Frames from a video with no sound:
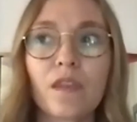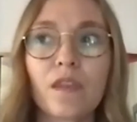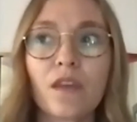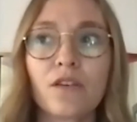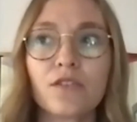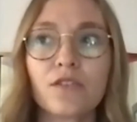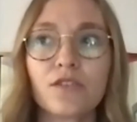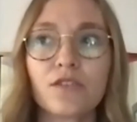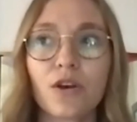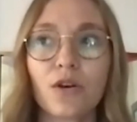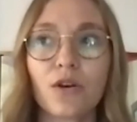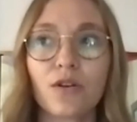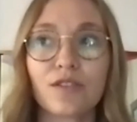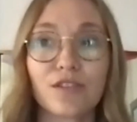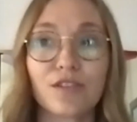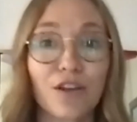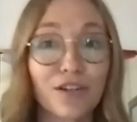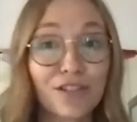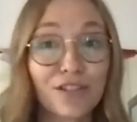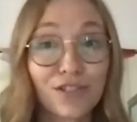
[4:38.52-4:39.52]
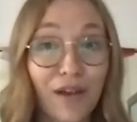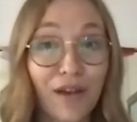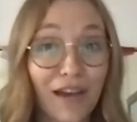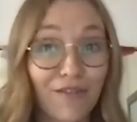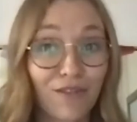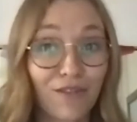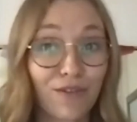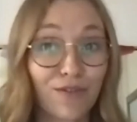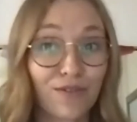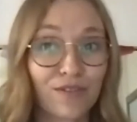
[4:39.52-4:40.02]
So as long as you
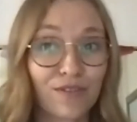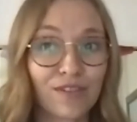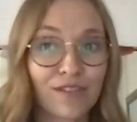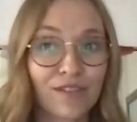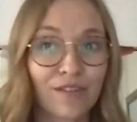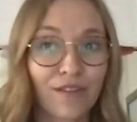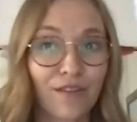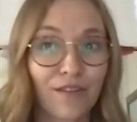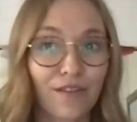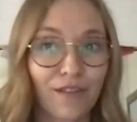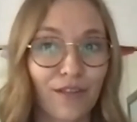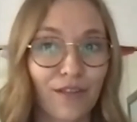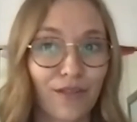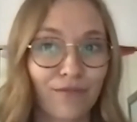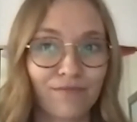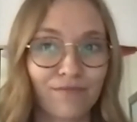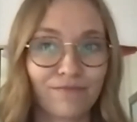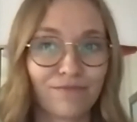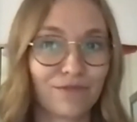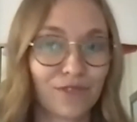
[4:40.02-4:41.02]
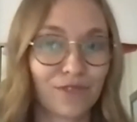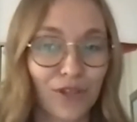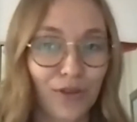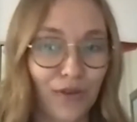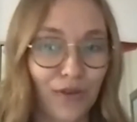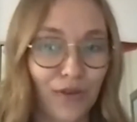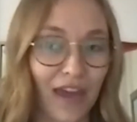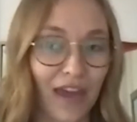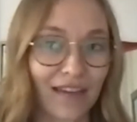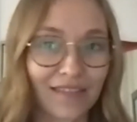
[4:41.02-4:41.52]
have those
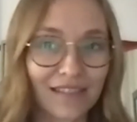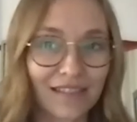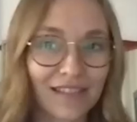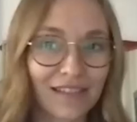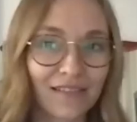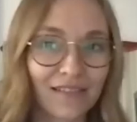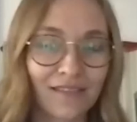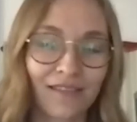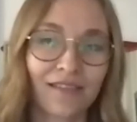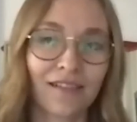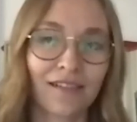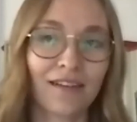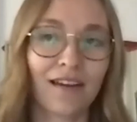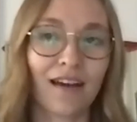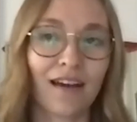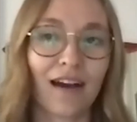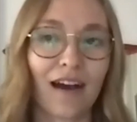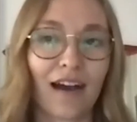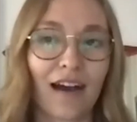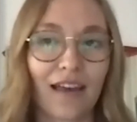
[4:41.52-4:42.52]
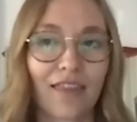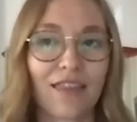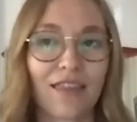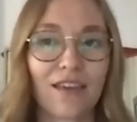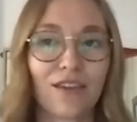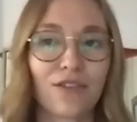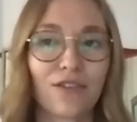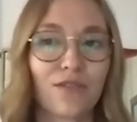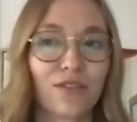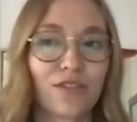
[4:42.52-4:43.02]
2 things, I
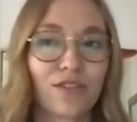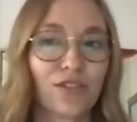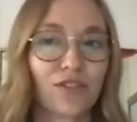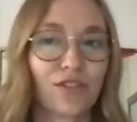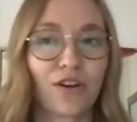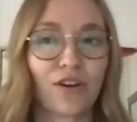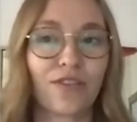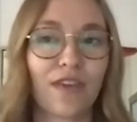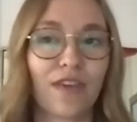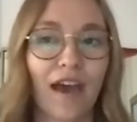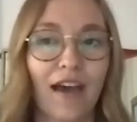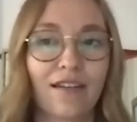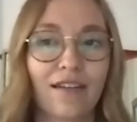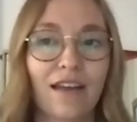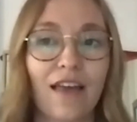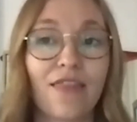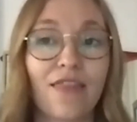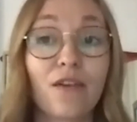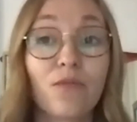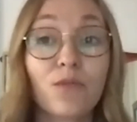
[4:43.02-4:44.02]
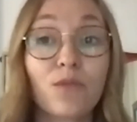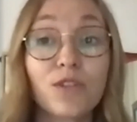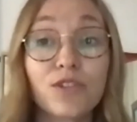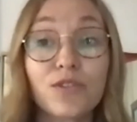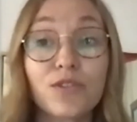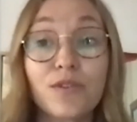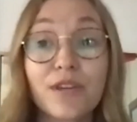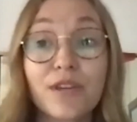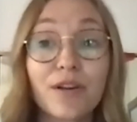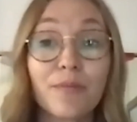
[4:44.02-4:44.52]
think you can start that. And then once
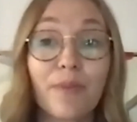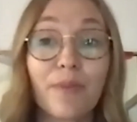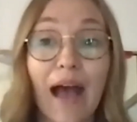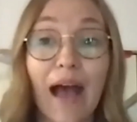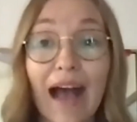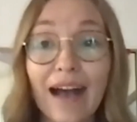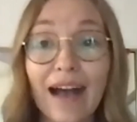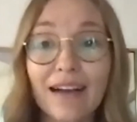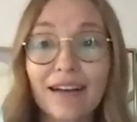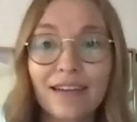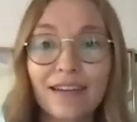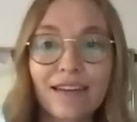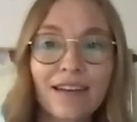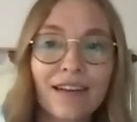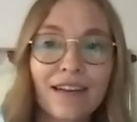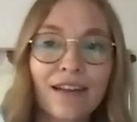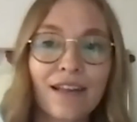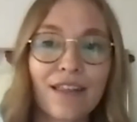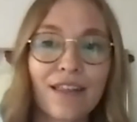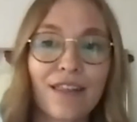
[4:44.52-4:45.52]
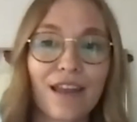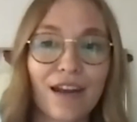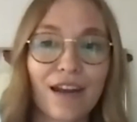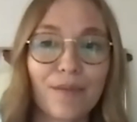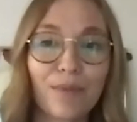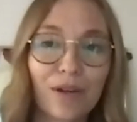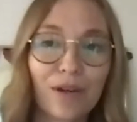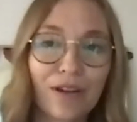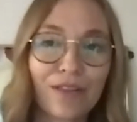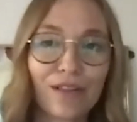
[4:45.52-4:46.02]
you hear back, then I
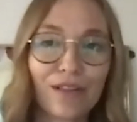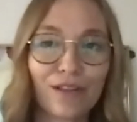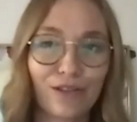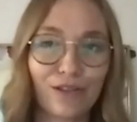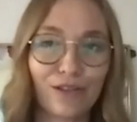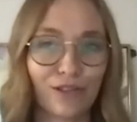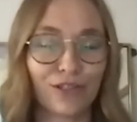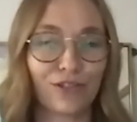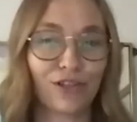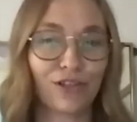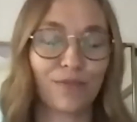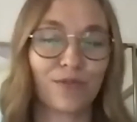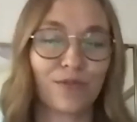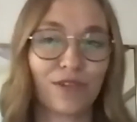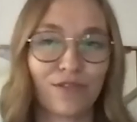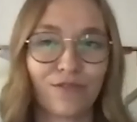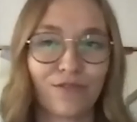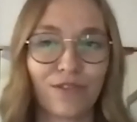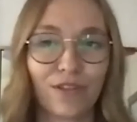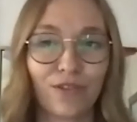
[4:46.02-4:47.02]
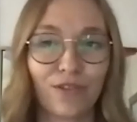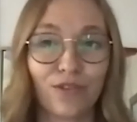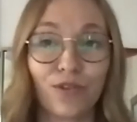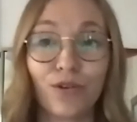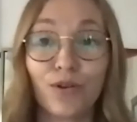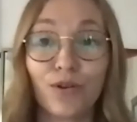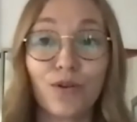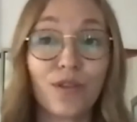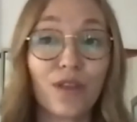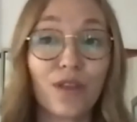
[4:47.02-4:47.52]
put in the little description field,
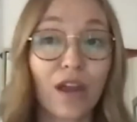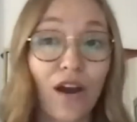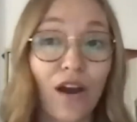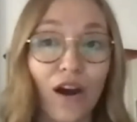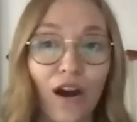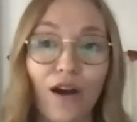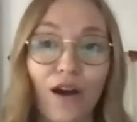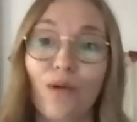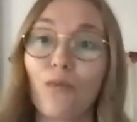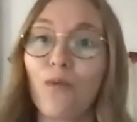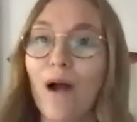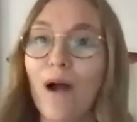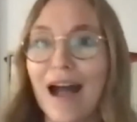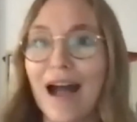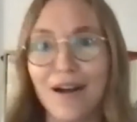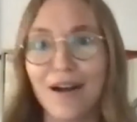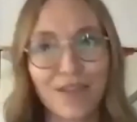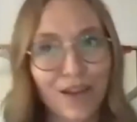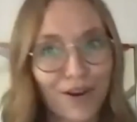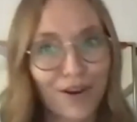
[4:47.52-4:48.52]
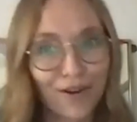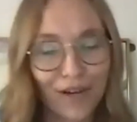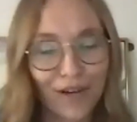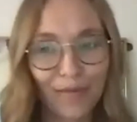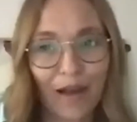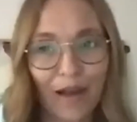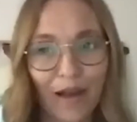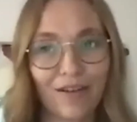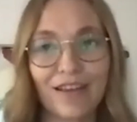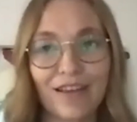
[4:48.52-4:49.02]
who they are, how they heard
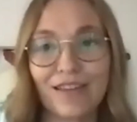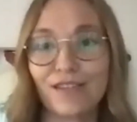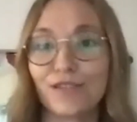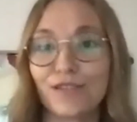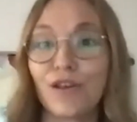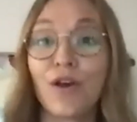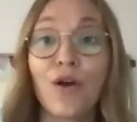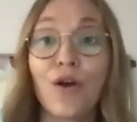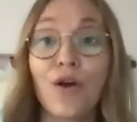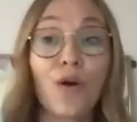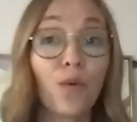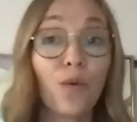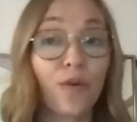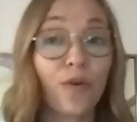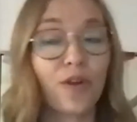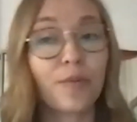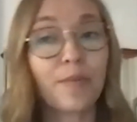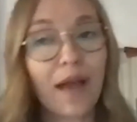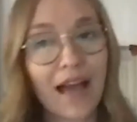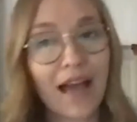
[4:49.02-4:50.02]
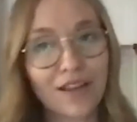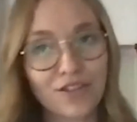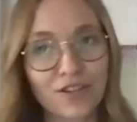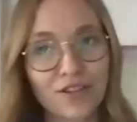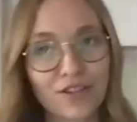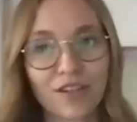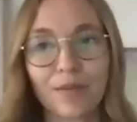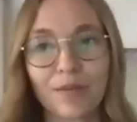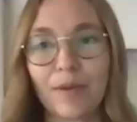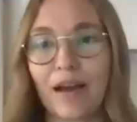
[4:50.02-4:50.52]
about us, what they're
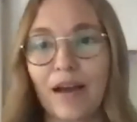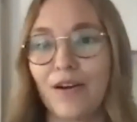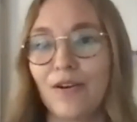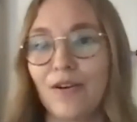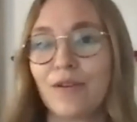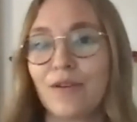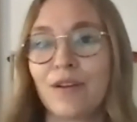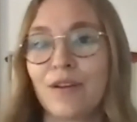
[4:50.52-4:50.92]
passionate about.